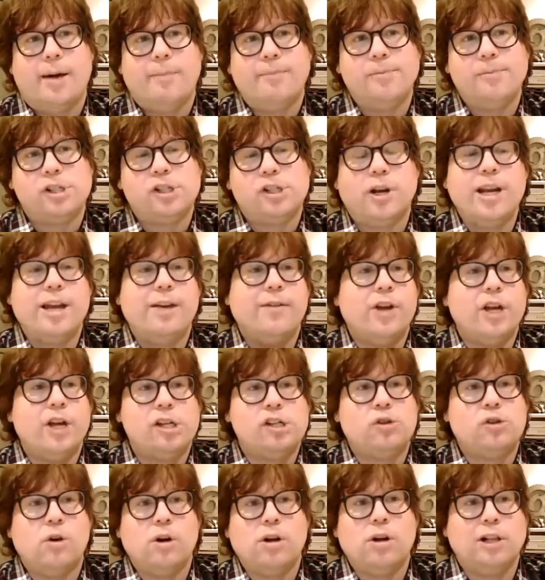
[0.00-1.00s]
So I give a
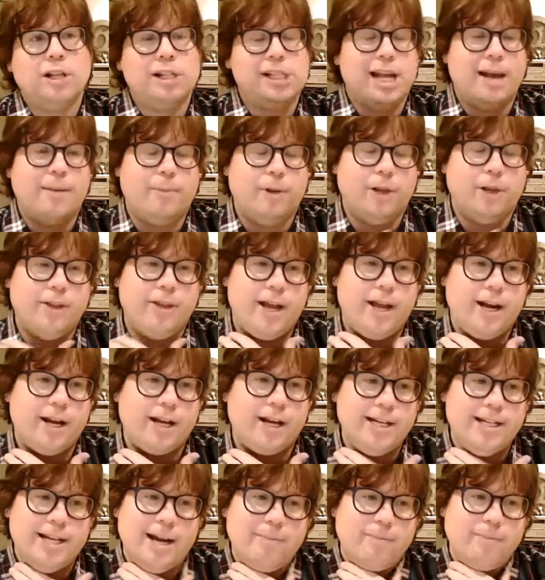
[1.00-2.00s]
historical example and then a
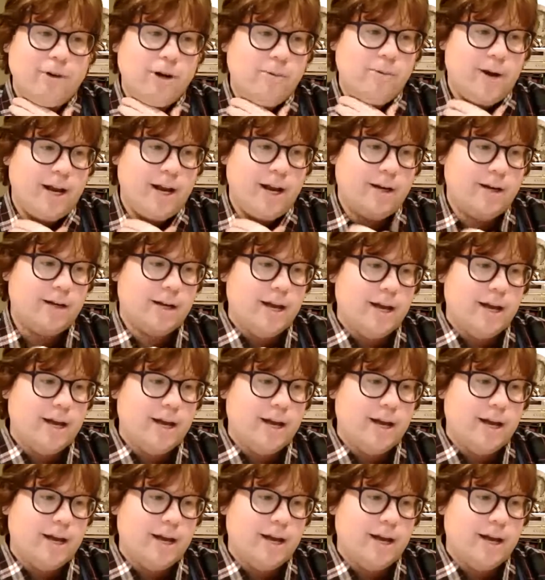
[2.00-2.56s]
contemporary one.